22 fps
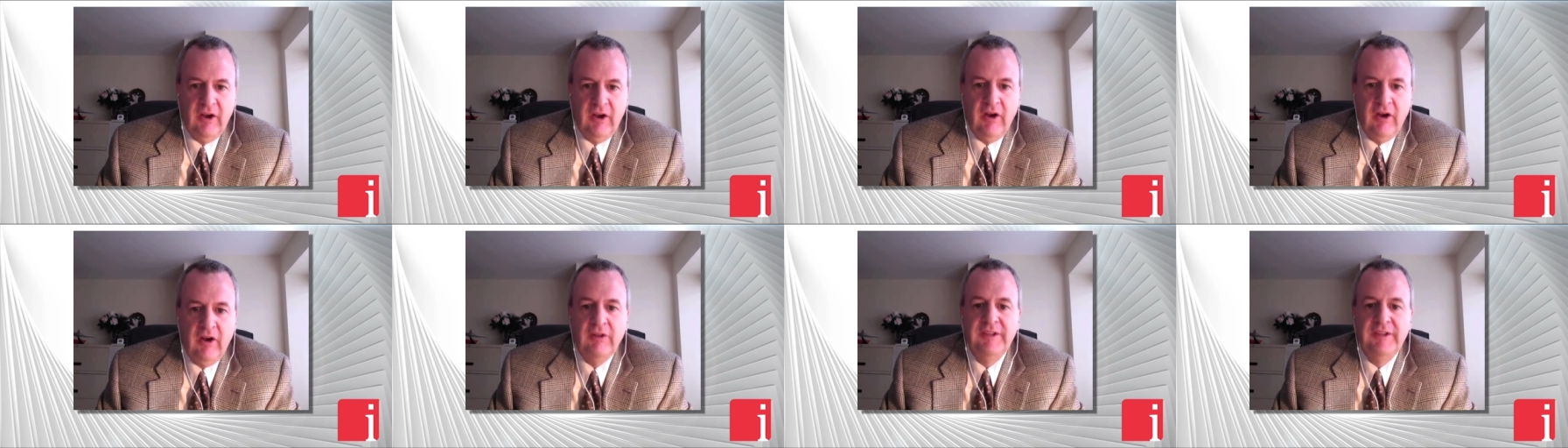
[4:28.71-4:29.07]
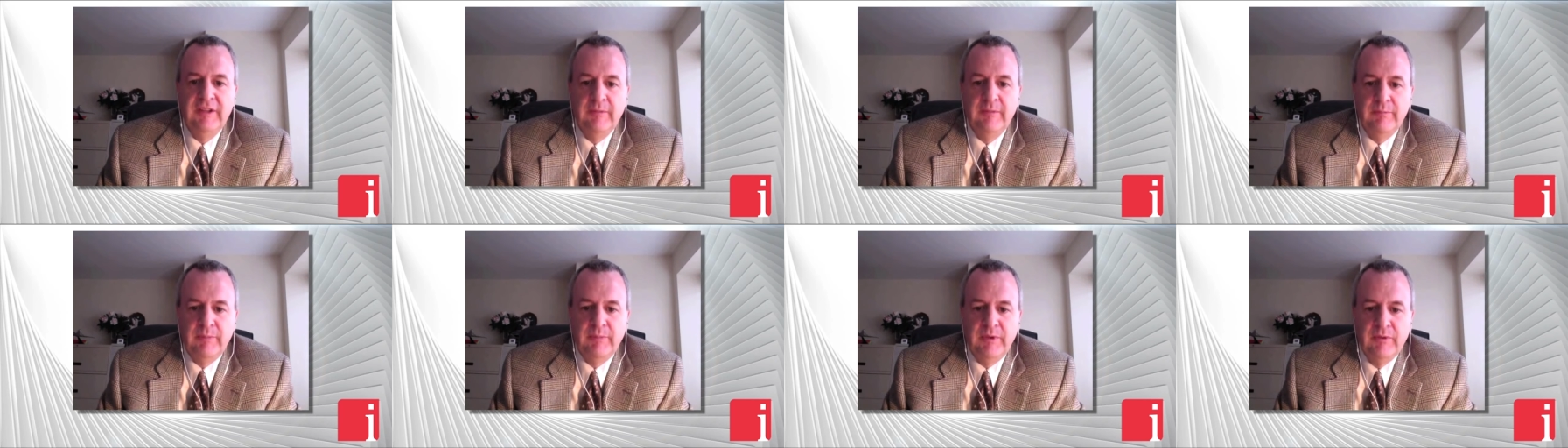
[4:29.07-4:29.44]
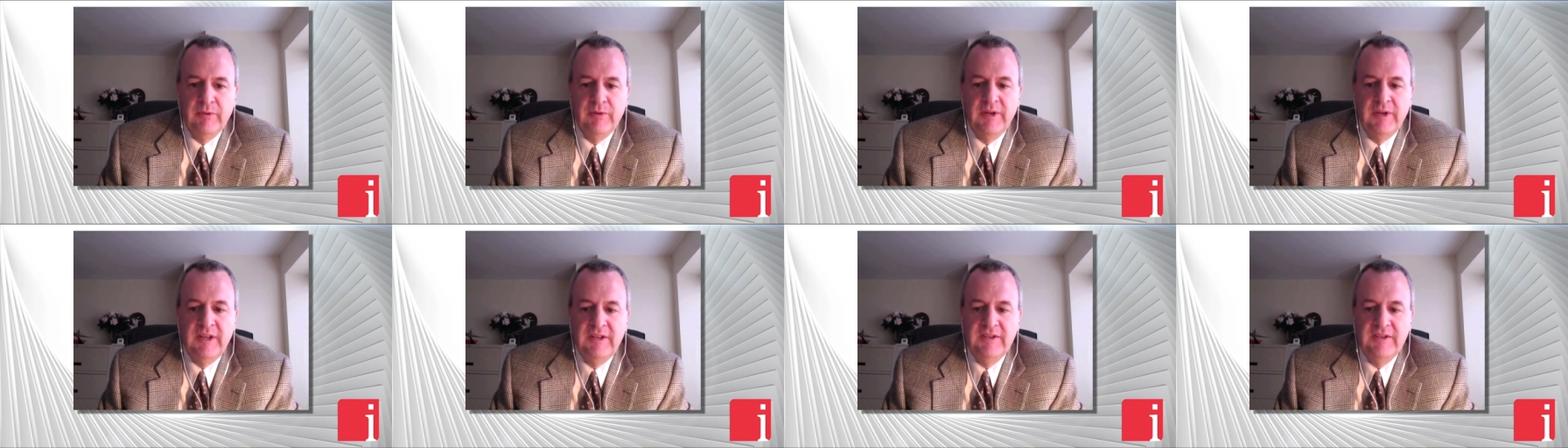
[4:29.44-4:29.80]
all the
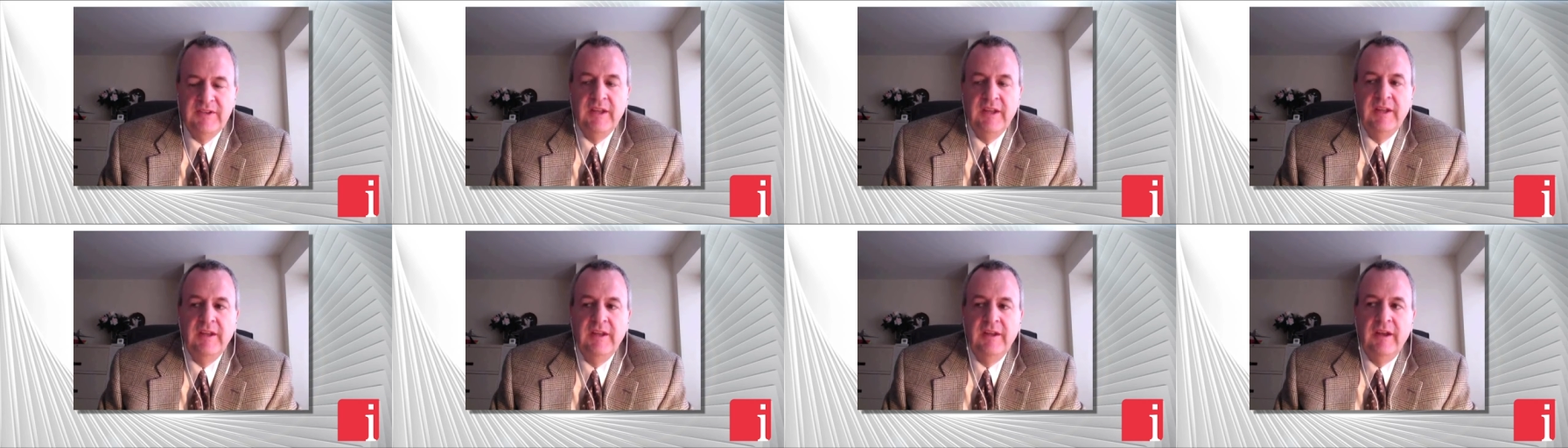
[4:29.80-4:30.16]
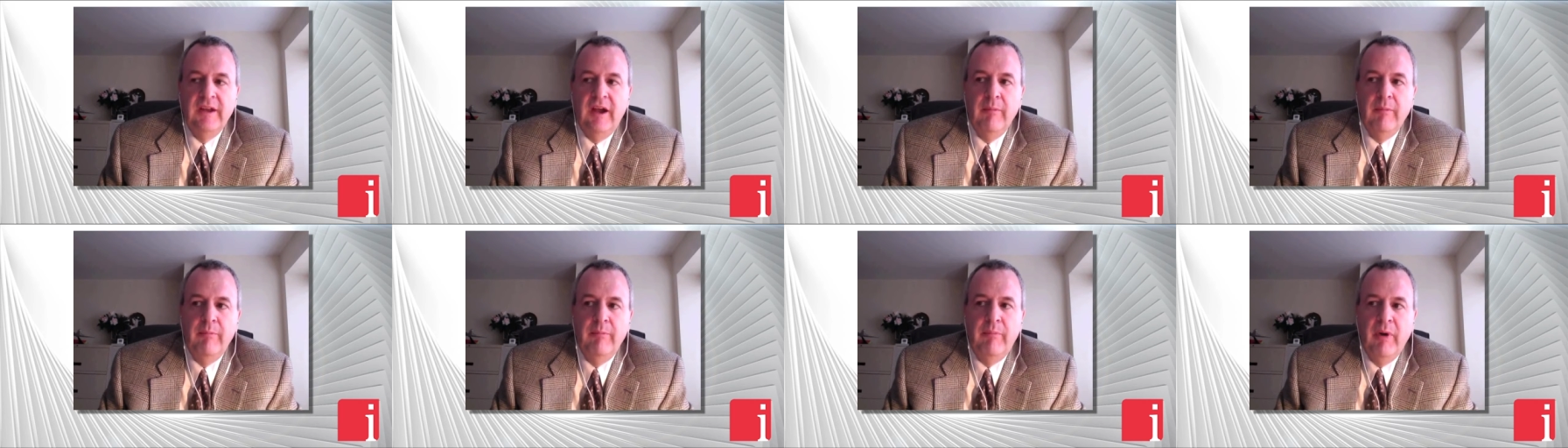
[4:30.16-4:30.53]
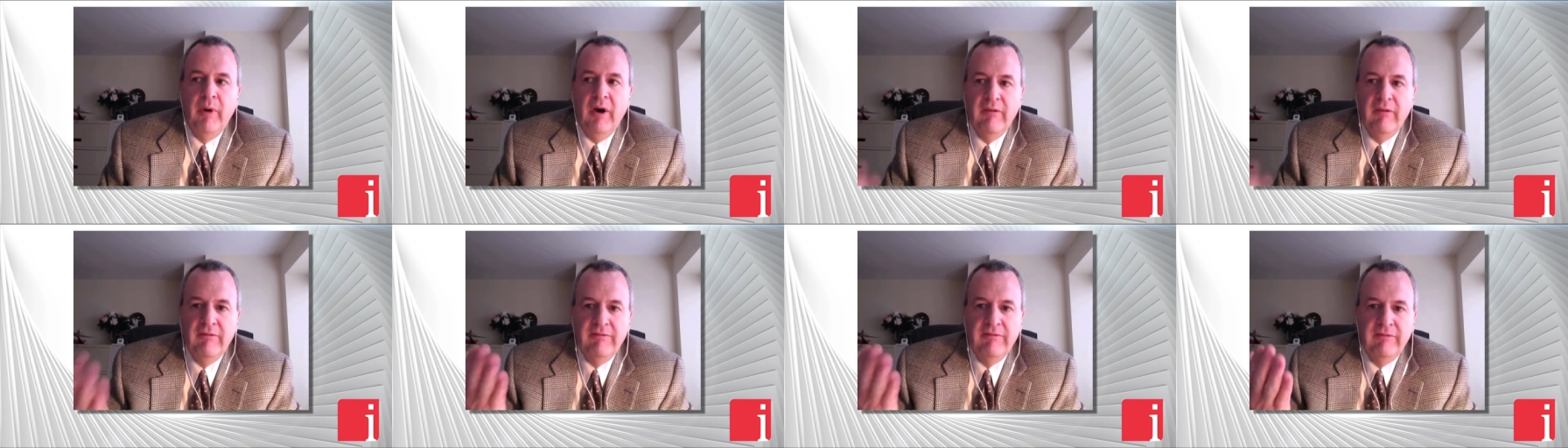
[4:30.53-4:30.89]
impurities
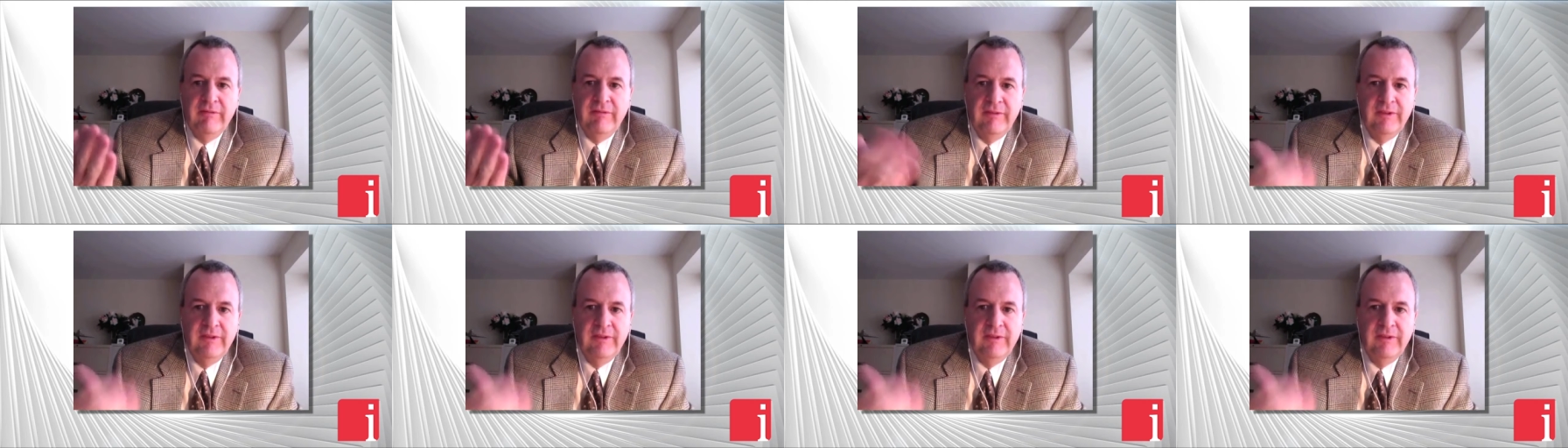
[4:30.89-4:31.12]
above